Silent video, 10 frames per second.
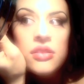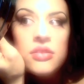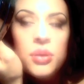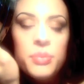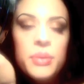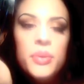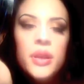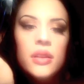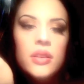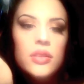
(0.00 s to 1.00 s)
where people
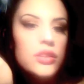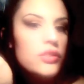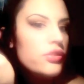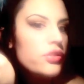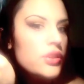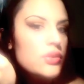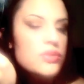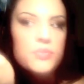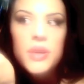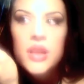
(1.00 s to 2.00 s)
get a little
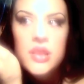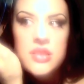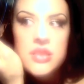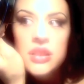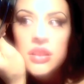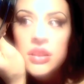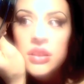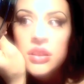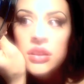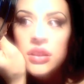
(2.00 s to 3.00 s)
confused, because
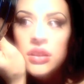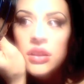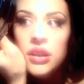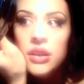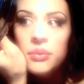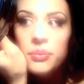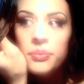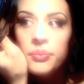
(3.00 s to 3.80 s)
I